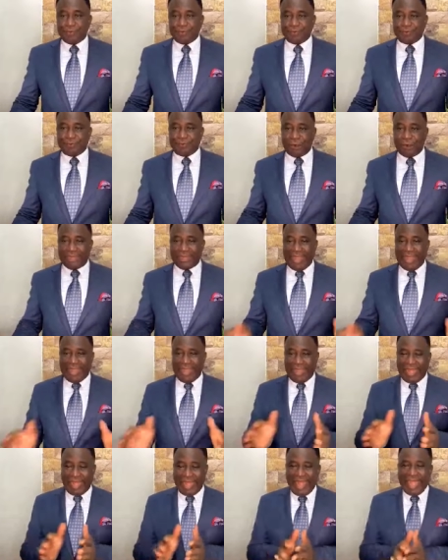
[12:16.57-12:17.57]
for thy
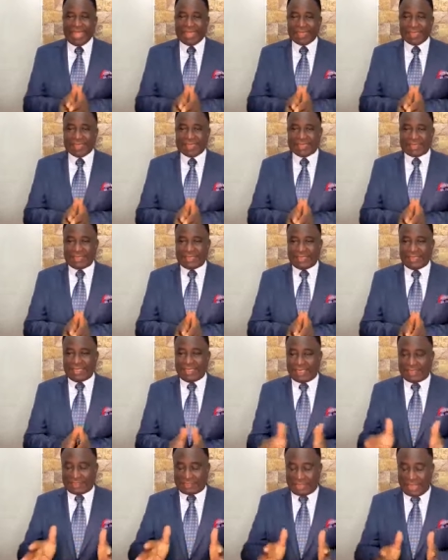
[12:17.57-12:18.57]
light
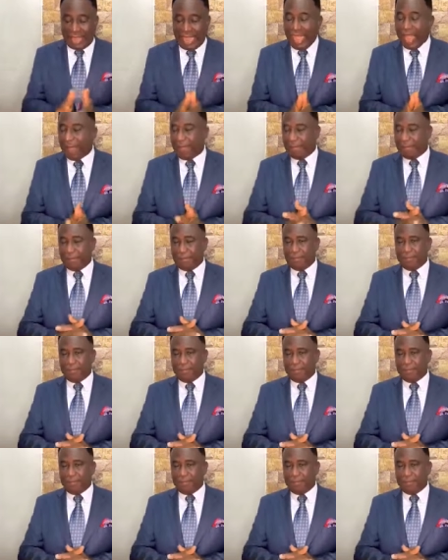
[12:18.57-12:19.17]
is come.